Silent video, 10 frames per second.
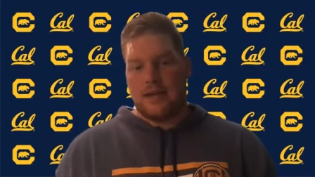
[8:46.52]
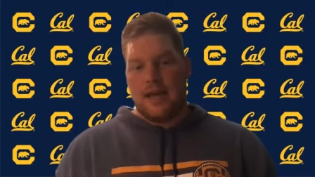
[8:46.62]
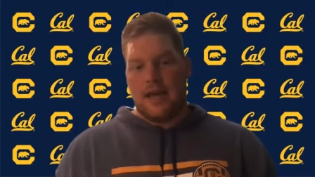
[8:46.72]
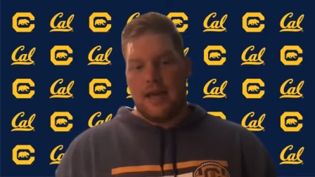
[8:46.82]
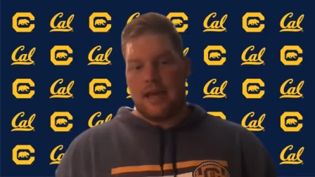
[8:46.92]

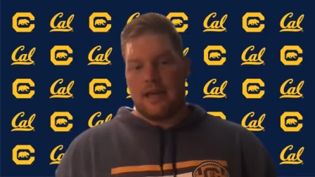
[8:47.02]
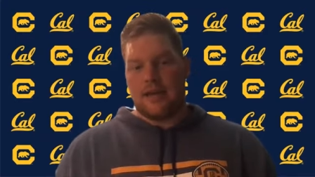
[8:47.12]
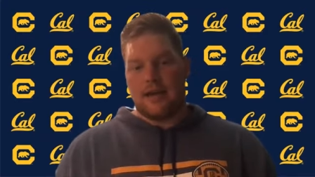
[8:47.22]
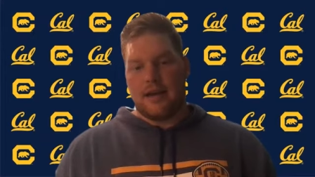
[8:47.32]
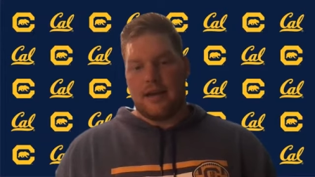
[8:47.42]
and
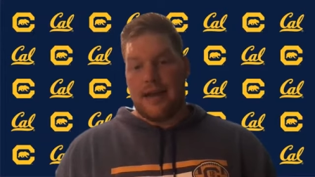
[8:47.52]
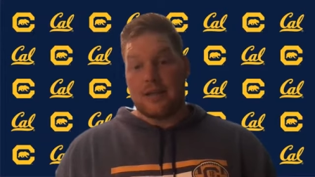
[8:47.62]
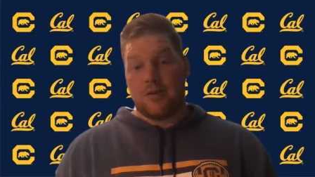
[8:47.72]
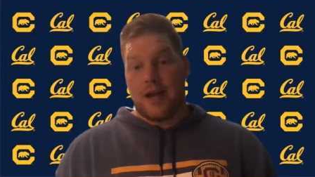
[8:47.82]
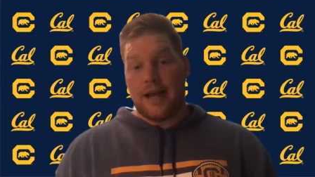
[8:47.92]
uh,
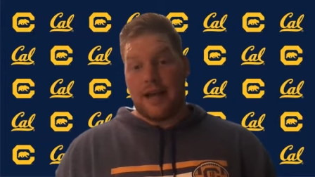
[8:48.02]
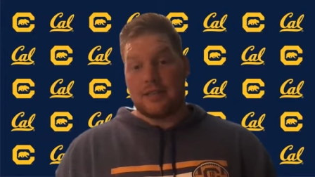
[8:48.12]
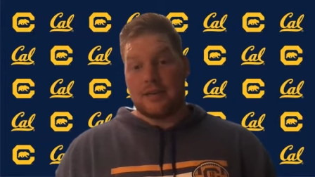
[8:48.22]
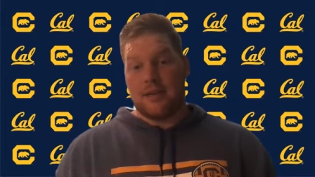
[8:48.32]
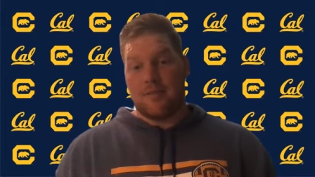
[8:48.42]
that's what i got
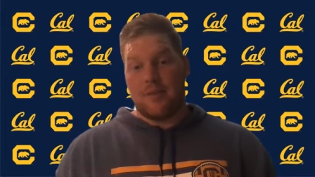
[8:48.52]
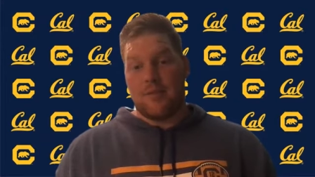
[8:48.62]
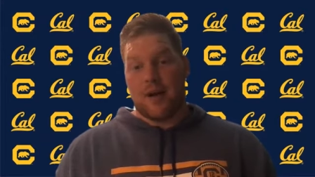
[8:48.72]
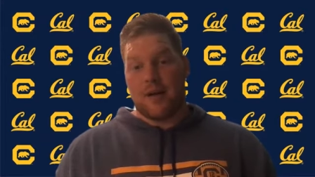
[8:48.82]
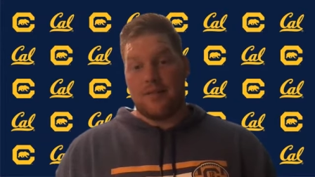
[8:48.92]
to be
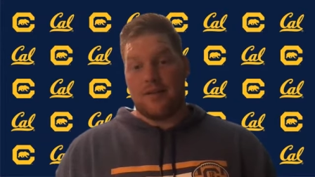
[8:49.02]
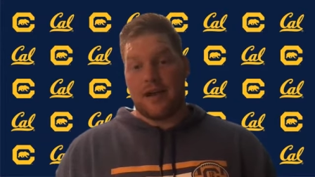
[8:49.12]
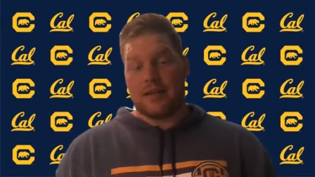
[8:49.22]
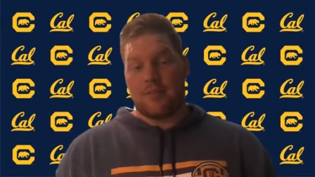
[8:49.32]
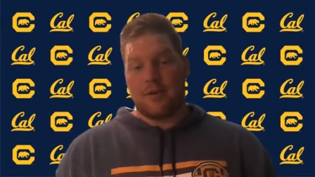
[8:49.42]
part of i
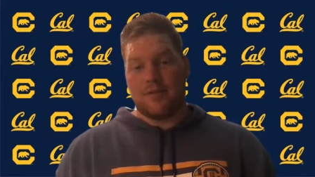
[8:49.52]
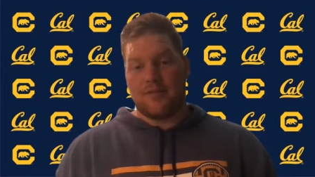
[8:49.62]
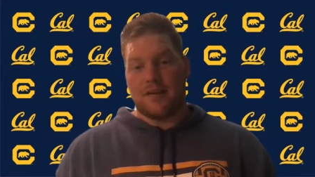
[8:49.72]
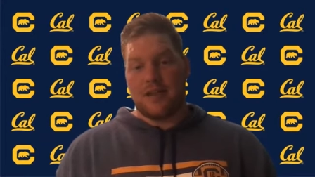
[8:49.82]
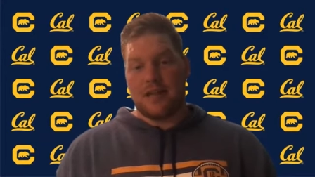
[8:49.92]
got to build the
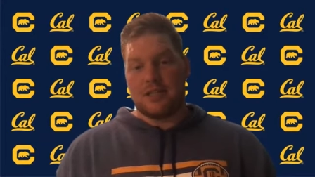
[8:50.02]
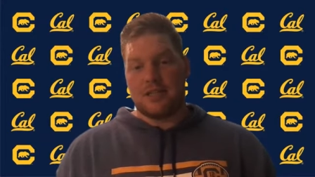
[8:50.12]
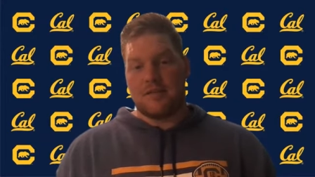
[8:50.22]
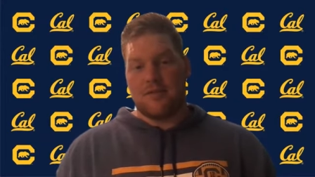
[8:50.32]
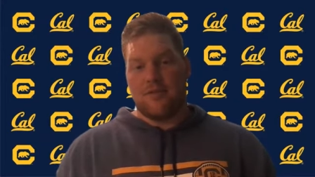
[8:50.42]
foundation
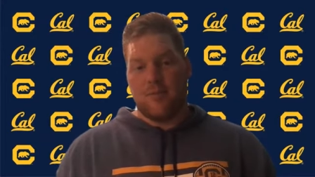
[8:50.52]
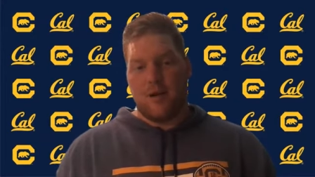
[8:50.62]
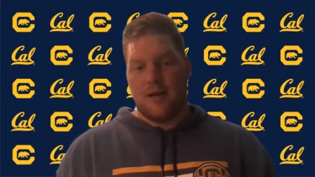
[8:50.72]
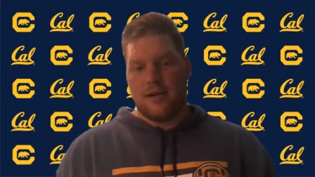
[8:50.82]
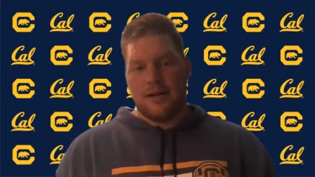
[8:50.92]
of the
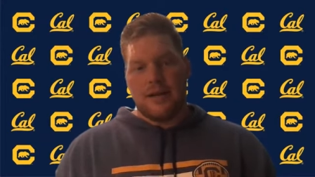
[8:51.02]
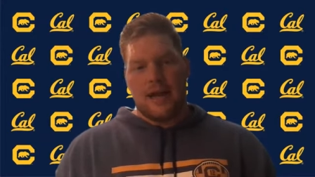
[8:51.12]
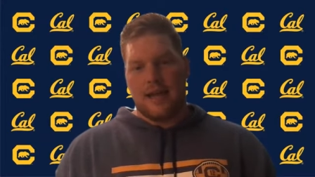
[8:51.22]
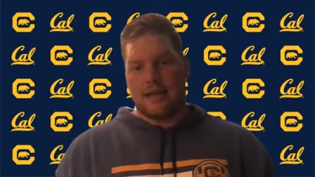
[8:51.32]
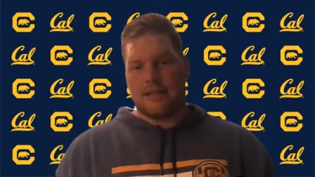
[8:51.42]
football
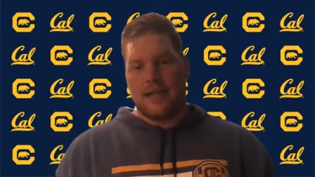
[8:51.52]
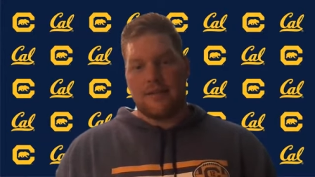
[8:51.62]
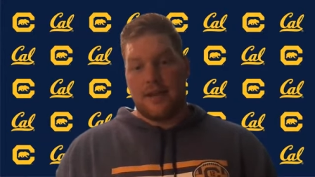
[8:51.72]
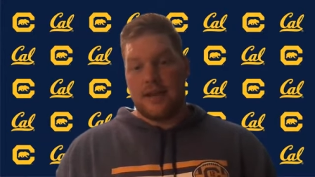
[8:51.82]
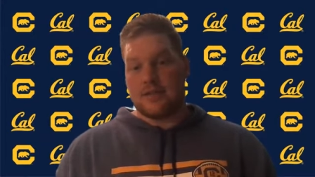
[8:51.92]
and i got to take
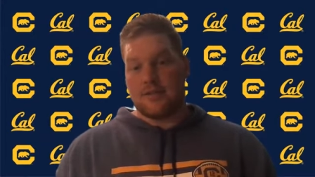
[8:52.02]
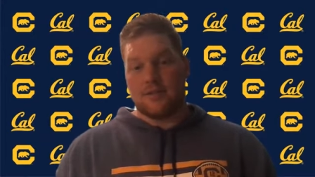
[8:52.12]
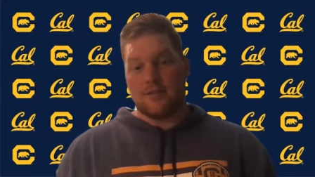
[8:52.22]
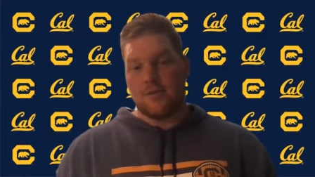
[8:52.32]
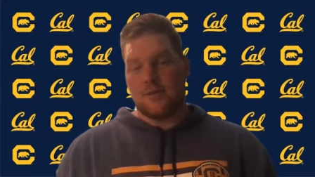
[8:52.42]
advantage of the
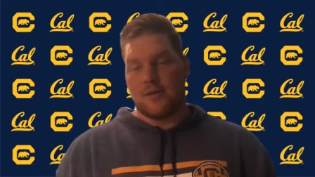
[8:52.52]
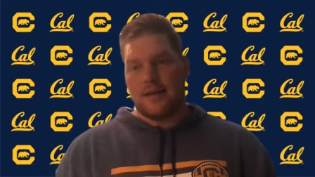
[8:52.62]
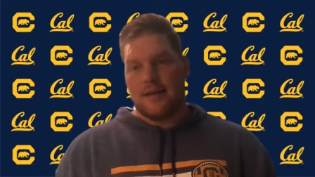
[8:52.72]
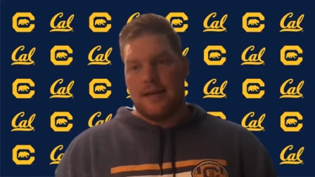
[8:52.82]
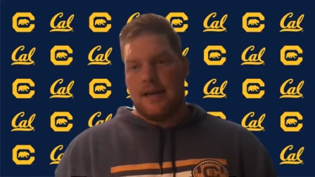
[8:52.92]
school
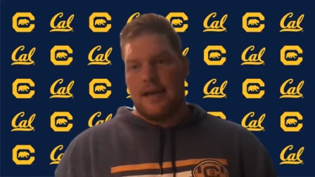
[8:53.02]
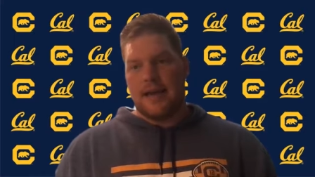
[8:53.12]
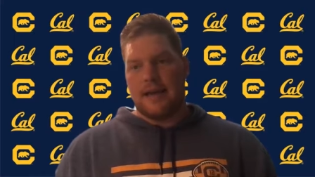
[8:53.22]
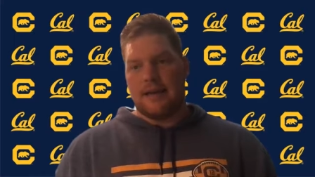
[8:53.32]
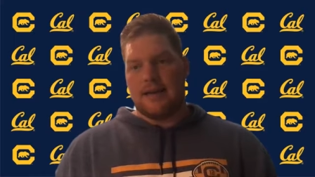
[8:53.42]

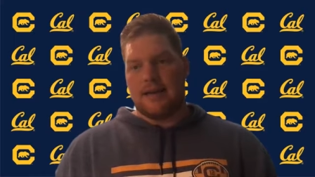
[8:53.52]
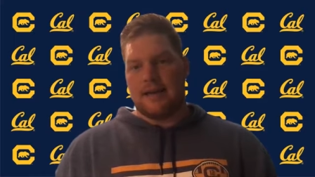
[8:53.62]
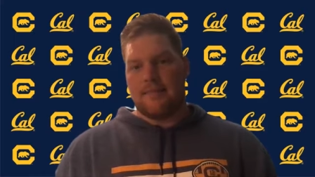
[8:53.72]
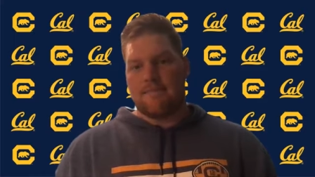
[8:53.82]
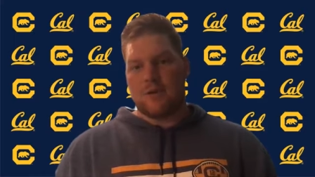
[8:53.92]
and uh,